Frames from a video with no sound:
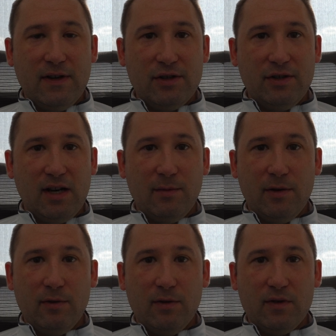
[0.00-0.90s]

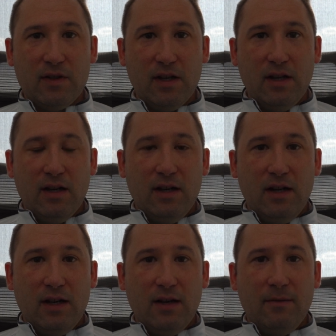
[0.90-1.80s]
fasciotomy wounds.
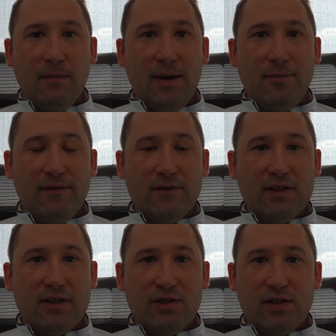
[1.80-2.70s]
My
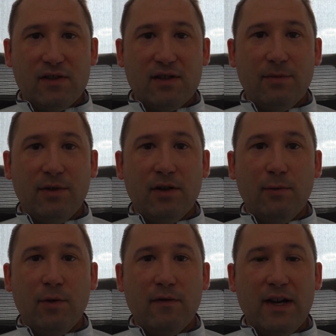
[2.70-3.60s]
preference is just simply to
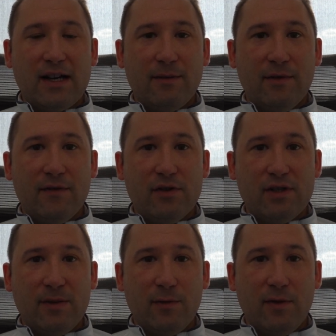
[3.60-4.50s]
wound vac them the
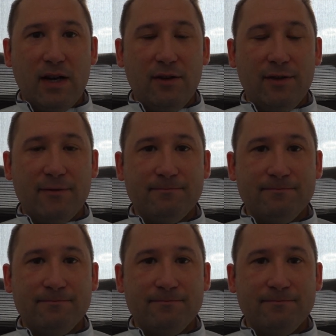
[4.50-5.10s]
first time around